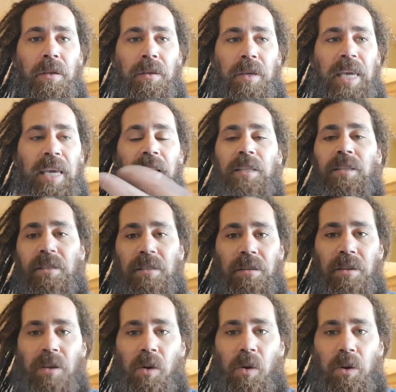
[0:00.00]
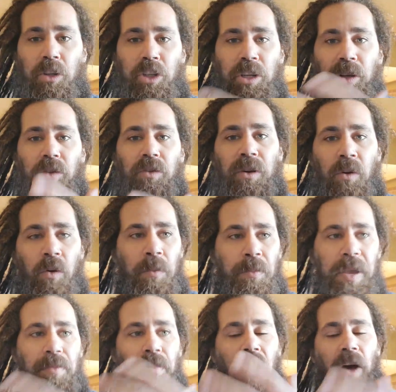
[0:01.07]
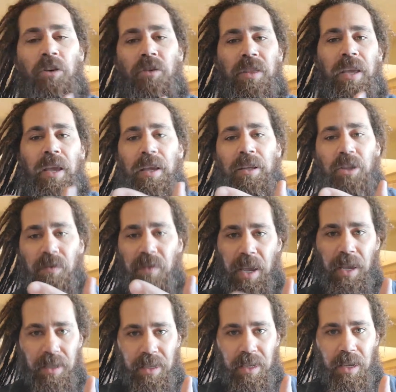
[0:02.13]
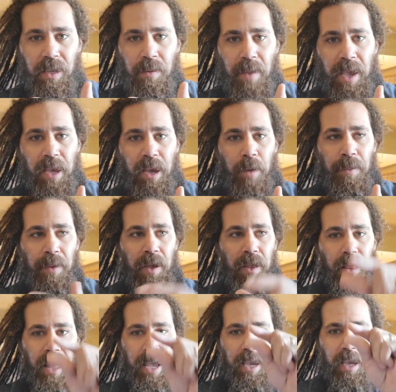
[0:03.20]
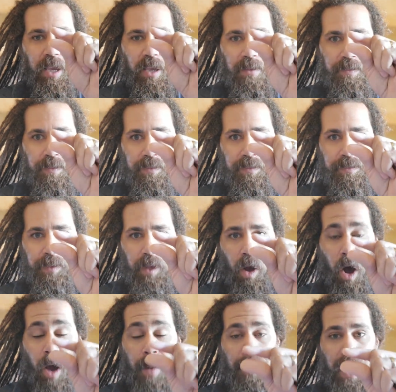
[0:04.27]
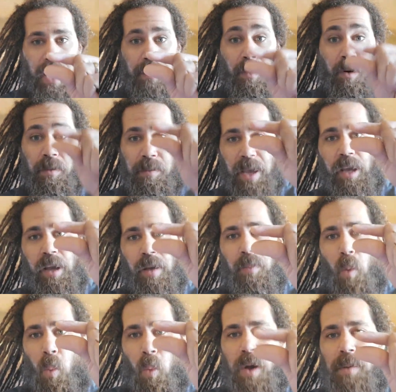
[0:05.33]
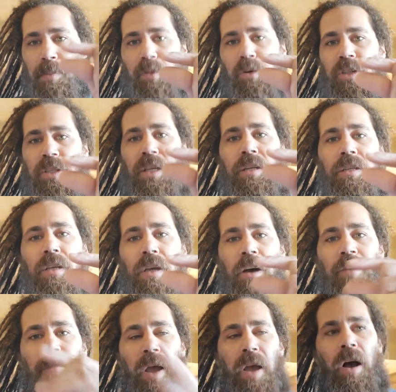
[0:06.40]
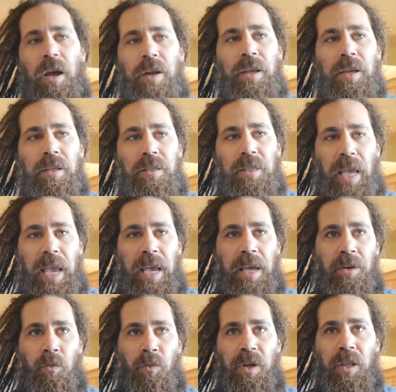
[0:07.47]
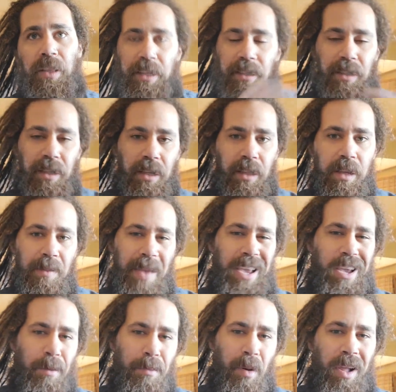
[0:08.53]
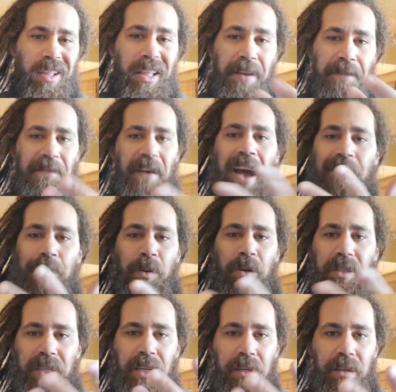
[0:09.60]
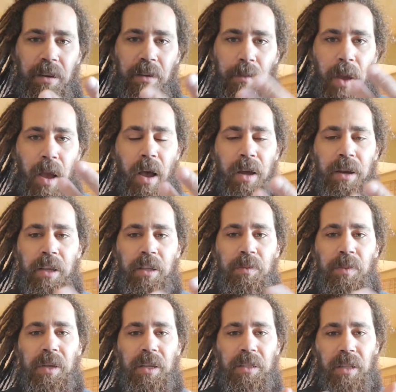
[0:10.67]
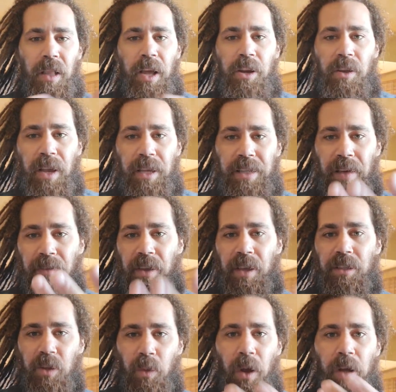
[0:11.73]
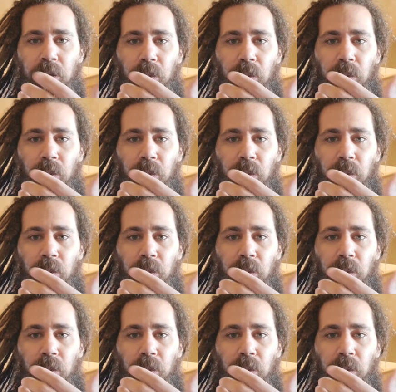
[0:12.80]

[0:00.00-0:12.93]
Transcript: Kids or children or people under the age of 18 make up, like, on paper, make up 1% of my audience, and realistically make up probably like 5% of my audience because a lot of you guys have kids that watch